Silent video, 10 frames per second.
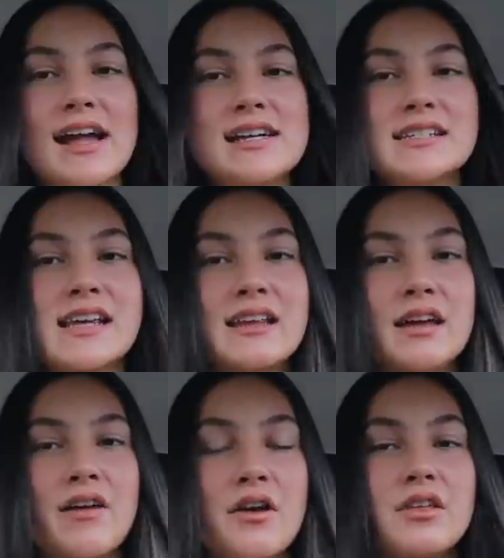and I
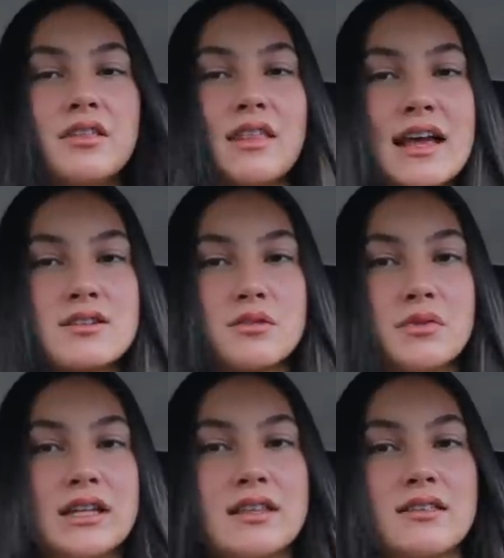love how the ends are
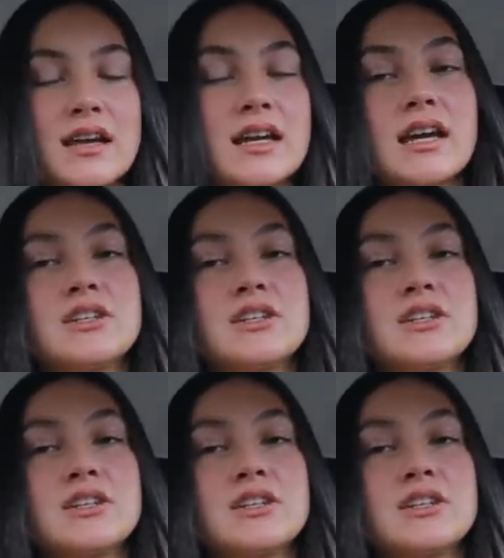really thick.